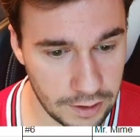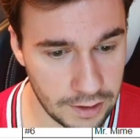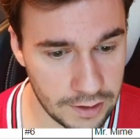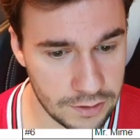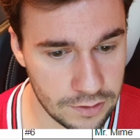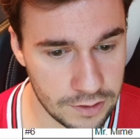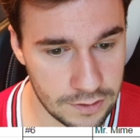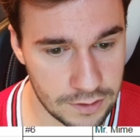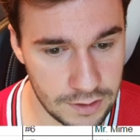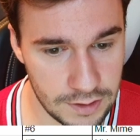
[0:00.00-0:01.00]
as you can
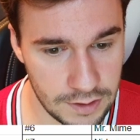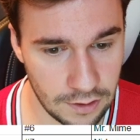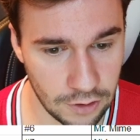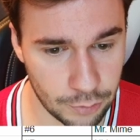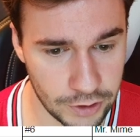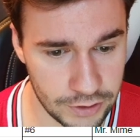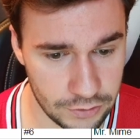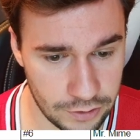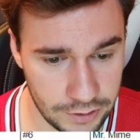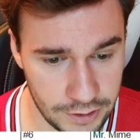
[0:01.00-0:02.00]
see, all the prices
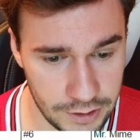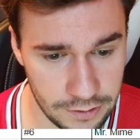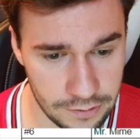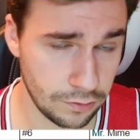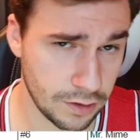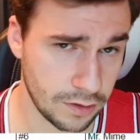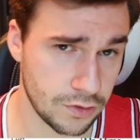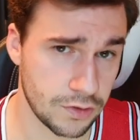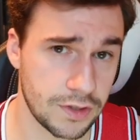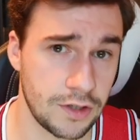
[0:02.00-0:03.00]
are in here. You can
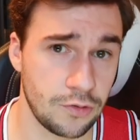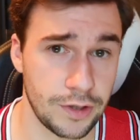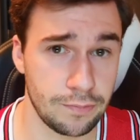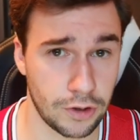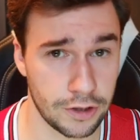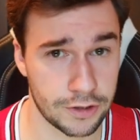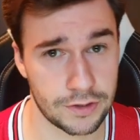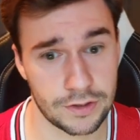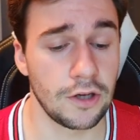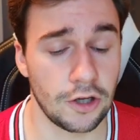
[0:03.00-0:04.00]
also see green
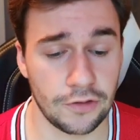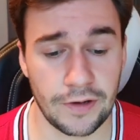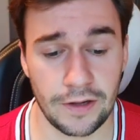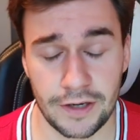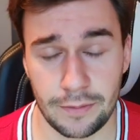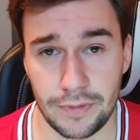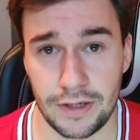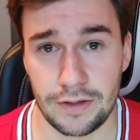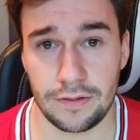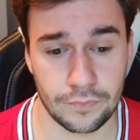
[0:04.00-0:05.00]
marks on the file that I
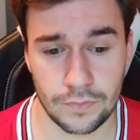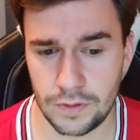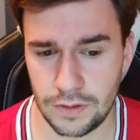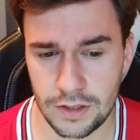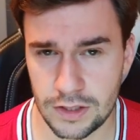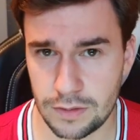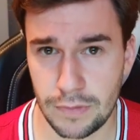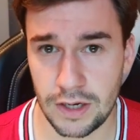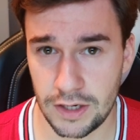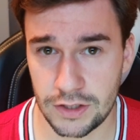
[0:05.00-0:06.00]
made. That's
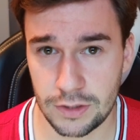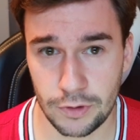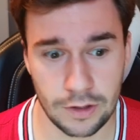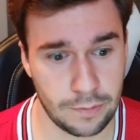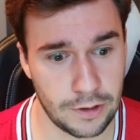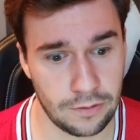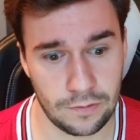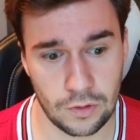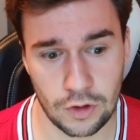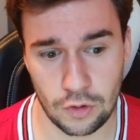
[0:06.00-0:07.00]
my estimate about
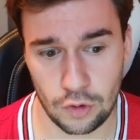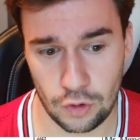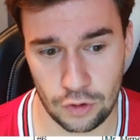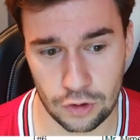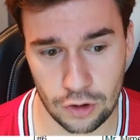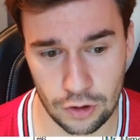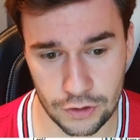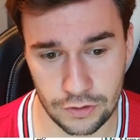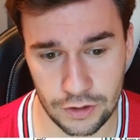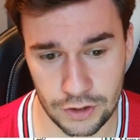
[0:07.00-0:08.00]
the card's
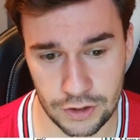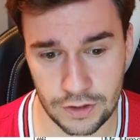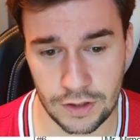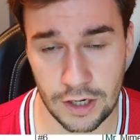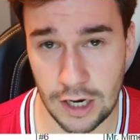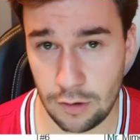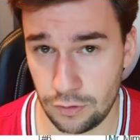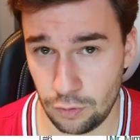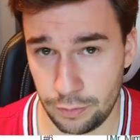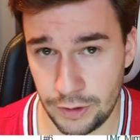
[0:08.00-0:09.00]
condition, how
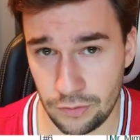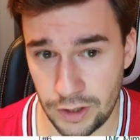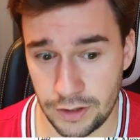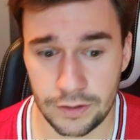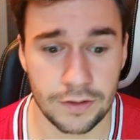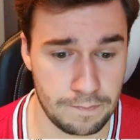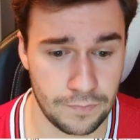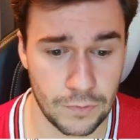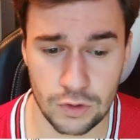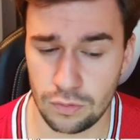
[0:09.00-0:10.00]
it would be graded.
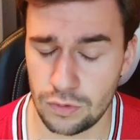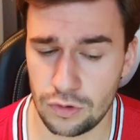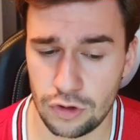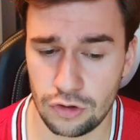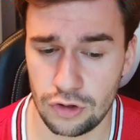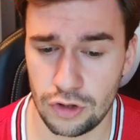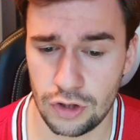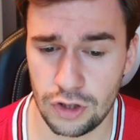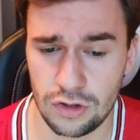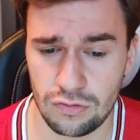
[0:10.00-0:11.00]
So
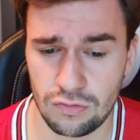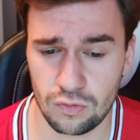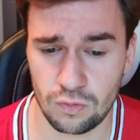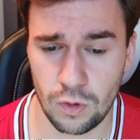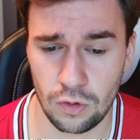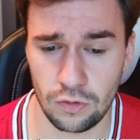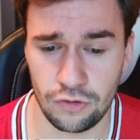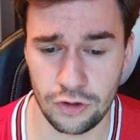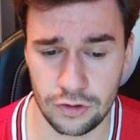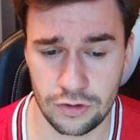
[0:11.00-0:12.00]
it will
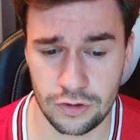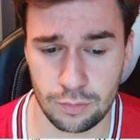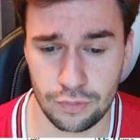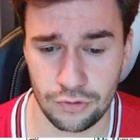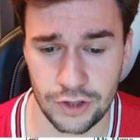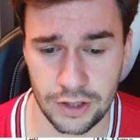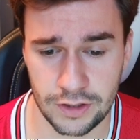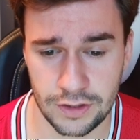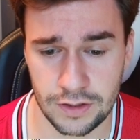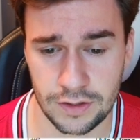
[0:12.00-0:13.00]
just
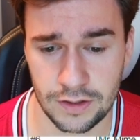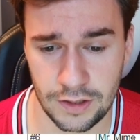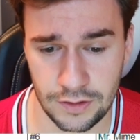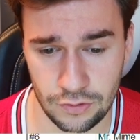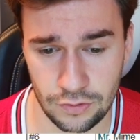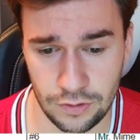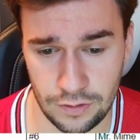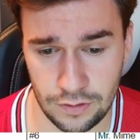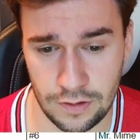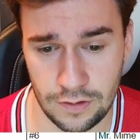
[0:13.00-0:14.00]
project into
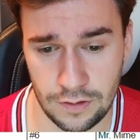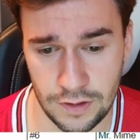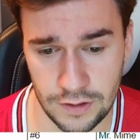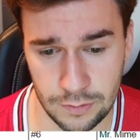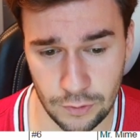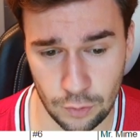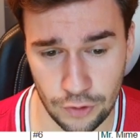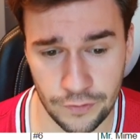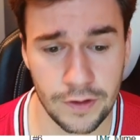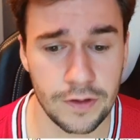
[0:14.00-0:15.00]
the estimate
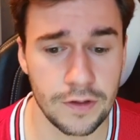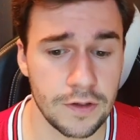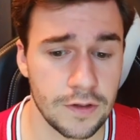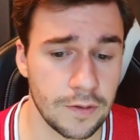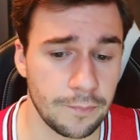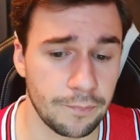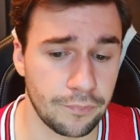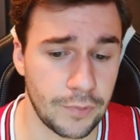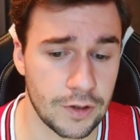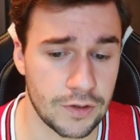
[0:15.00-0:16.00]
worth.
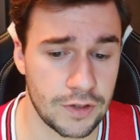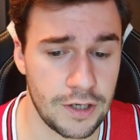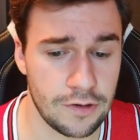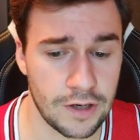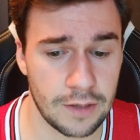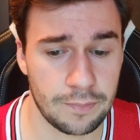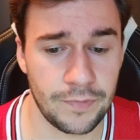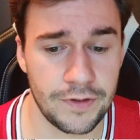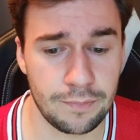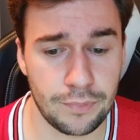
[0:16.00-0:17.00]
Because here I
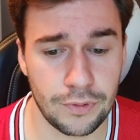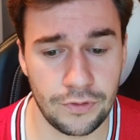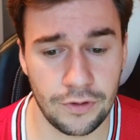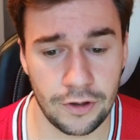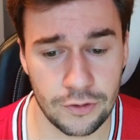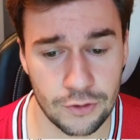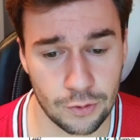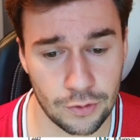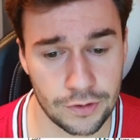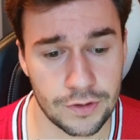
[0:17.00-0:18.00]
did put the
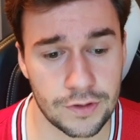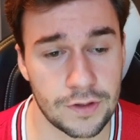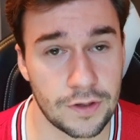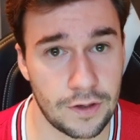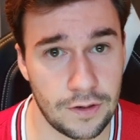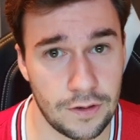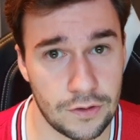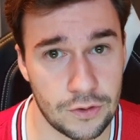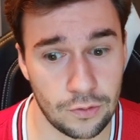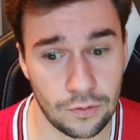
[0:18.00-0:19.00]
unsorted
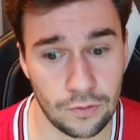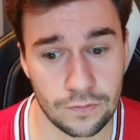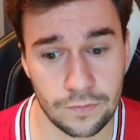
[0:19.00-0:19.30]
total,